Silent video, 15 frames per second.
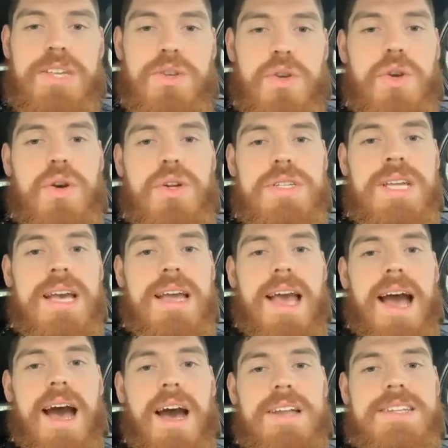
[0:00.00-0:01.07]
good
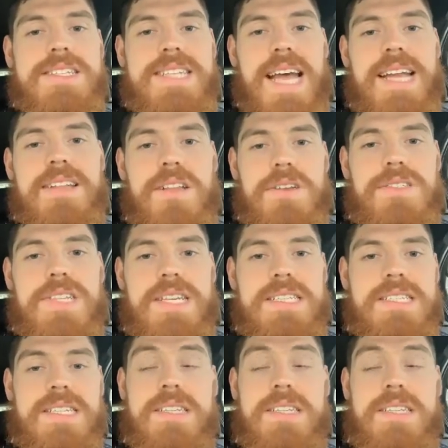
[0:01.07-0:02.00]
at understanding those things.